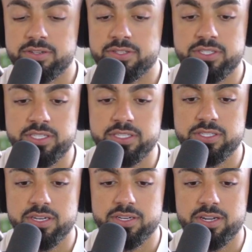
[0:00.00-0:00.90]
sees
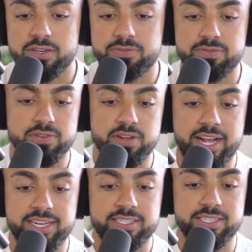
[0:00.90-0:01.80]
a lot of
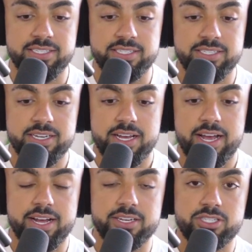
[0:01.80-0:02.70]
likeness
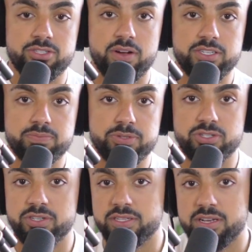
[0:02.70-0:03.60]
and trust, but
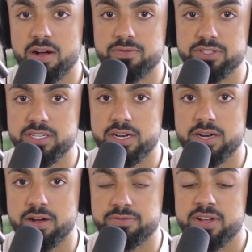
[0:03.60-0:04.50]
you're not confident
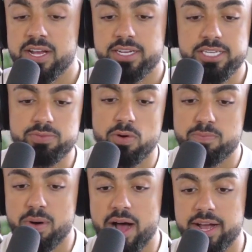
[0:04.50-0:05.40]
enough, he won't
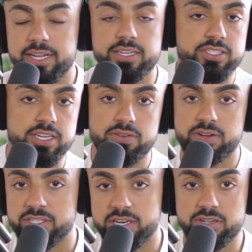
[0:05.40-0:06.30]
buy, etc.,
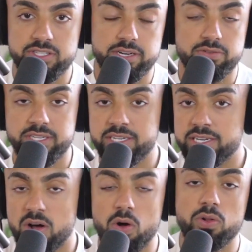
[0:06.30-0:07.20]
etc., etc. You need
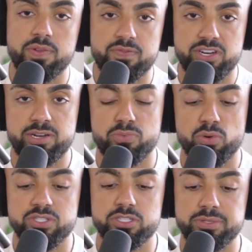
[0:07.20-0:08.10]
all the 3
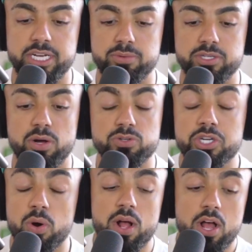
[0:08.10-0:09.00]
points to be able to go.
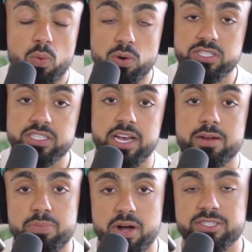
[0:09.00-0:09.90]
So once again,
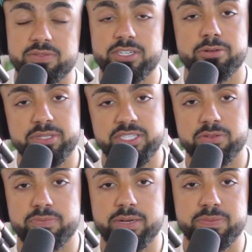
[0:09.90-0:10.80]
pause the video. Please
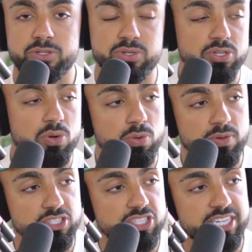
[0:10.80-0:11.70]
don't make me do this
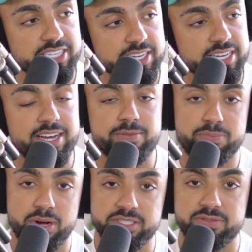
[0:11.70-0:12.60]
whole shtick again.
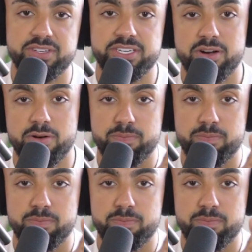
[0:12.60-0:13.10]
Pause the video,